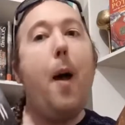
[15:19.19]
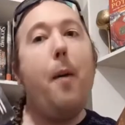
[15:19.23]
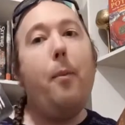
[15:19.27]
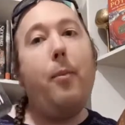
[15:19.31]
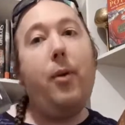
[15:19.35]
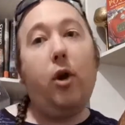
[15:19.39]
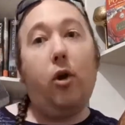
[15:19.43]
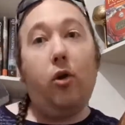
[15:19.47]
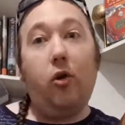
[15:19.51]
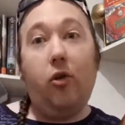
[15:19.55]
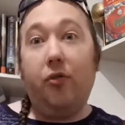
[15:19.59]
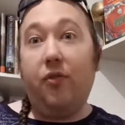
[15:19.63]

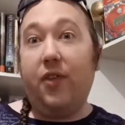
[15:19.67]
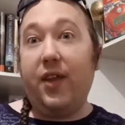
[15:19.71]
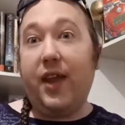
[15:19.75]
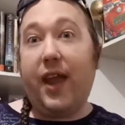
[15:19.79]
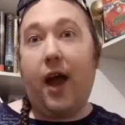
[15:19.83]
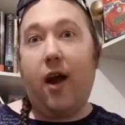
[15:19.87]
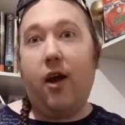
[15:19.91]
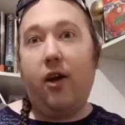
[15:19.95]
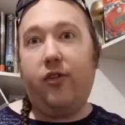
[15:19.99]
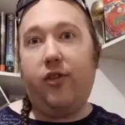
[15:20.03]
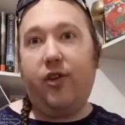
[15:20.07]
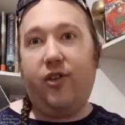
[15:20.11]
but all of the
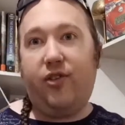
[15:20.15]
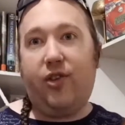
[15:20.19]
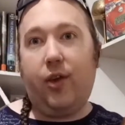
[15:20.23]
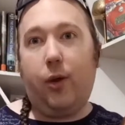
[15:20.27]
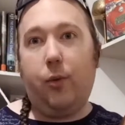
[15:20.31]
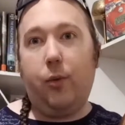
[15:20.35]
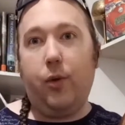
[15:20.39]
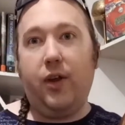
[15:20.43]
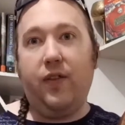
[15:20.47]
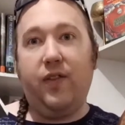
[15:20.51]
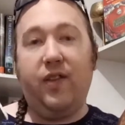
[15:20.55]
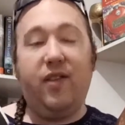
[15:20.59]
characters that
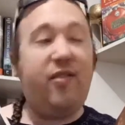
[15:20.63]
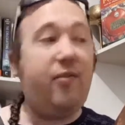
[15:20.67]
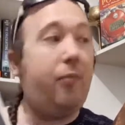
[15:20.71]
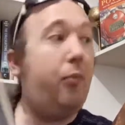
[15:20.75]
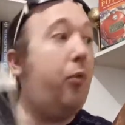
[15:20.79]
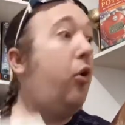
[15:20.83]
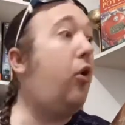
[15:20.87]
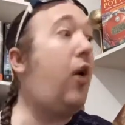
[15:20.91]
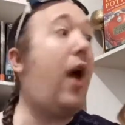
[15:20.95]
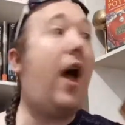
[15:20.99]
were in this book